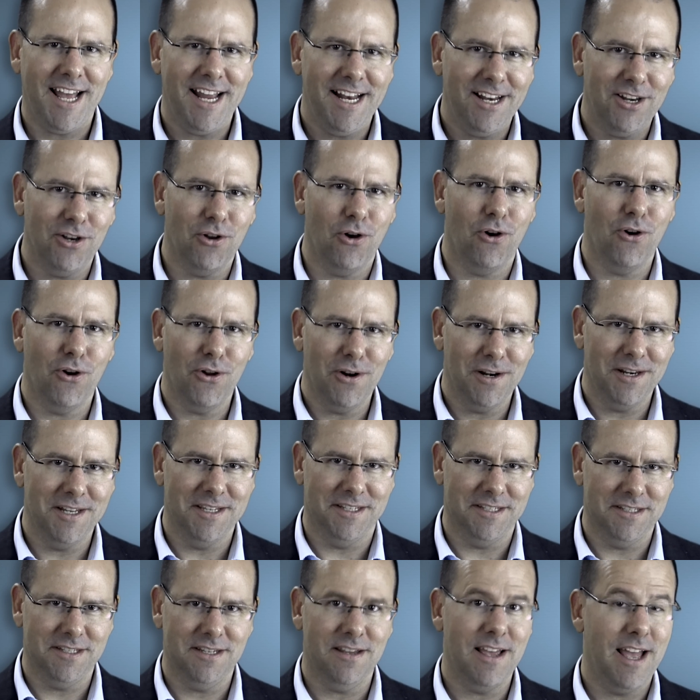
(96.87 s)
a long
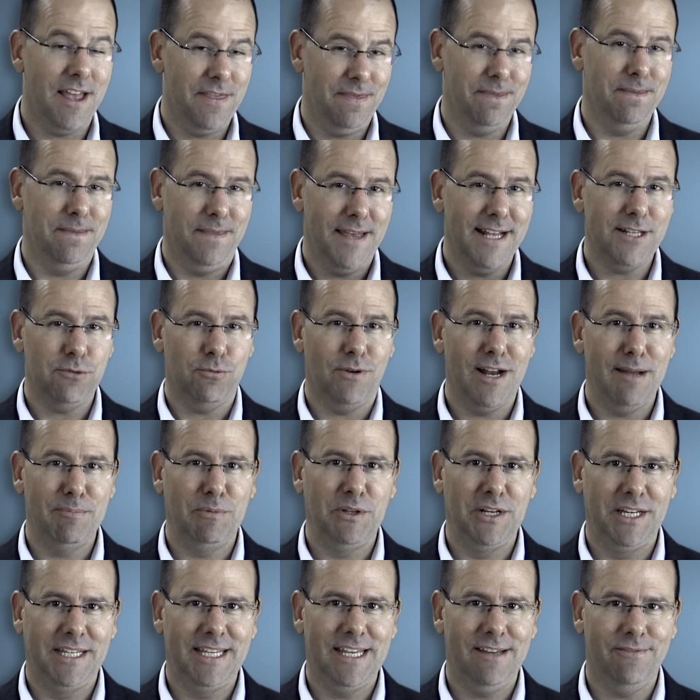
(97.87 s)
list, and that's what I'm
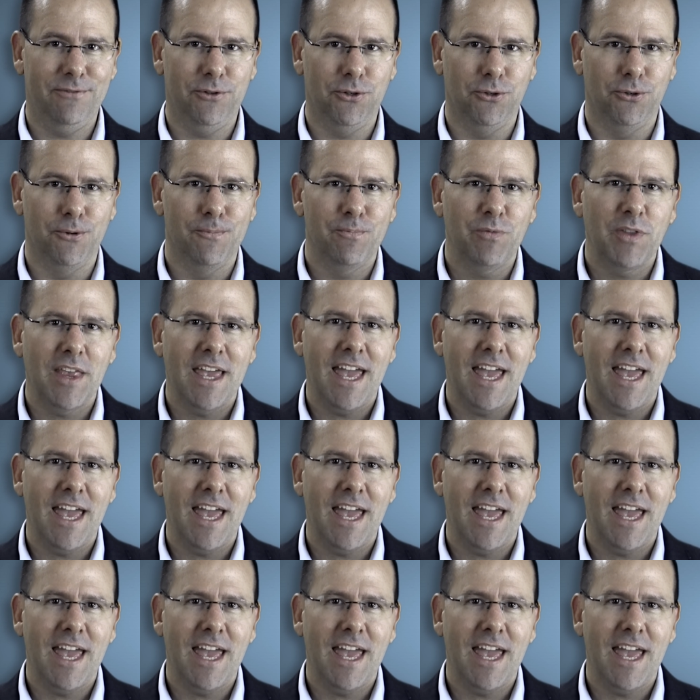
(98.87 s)
going to give you,